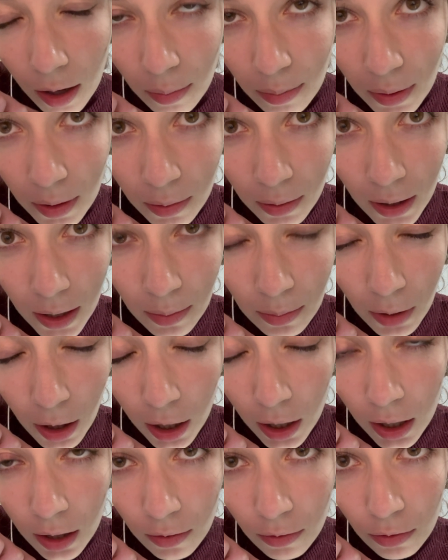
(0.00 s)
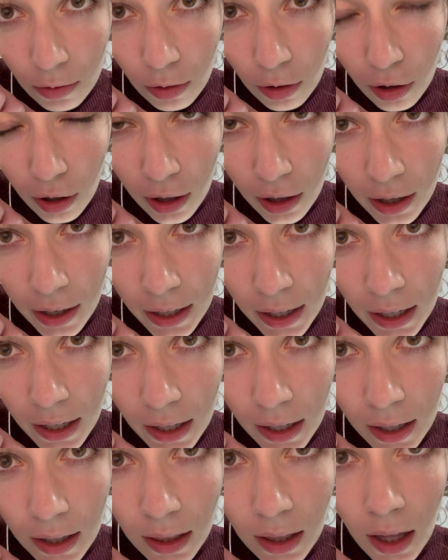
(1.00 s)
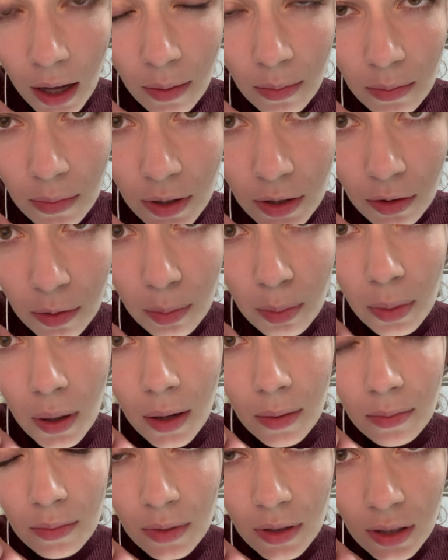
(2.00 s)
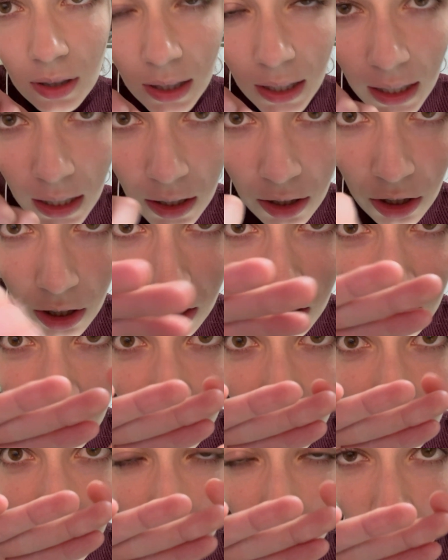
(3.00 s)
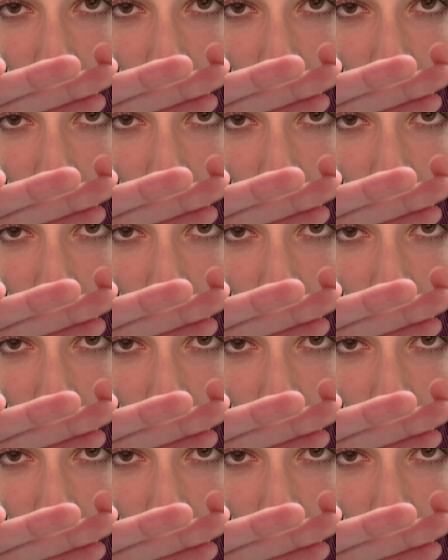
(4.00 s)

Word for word: But what I'm looking for are any lumps or bumps, lesions in the